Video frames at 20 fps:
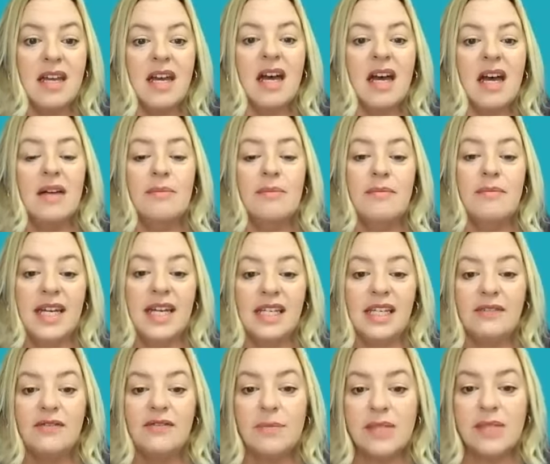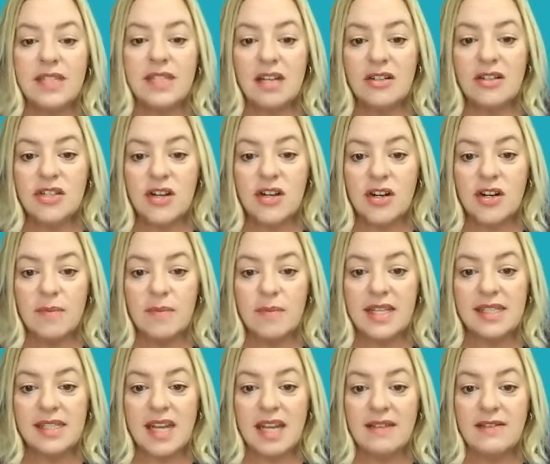Uh, many of the massage
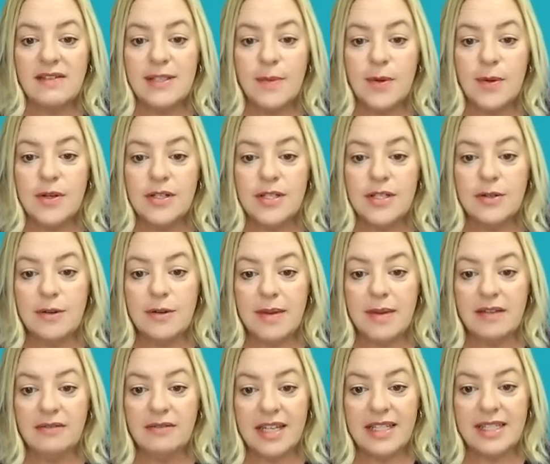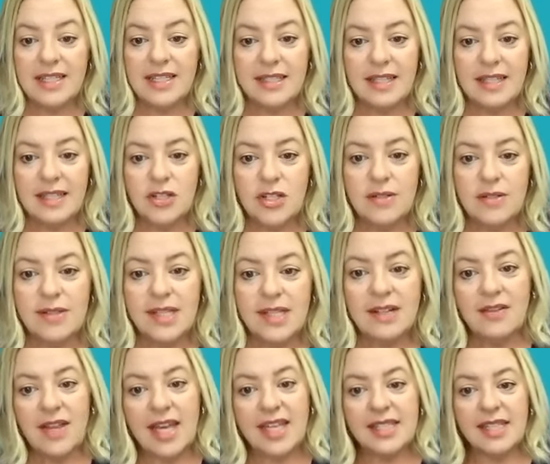therapists I've spoken to about license issues in
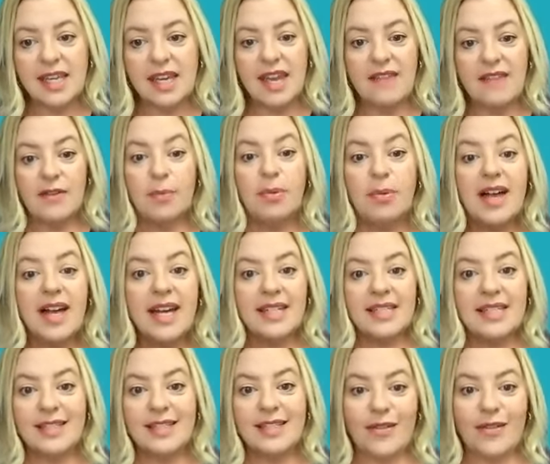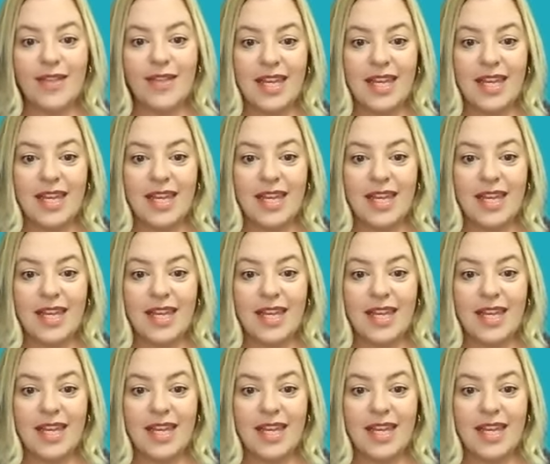Alaska have applied so that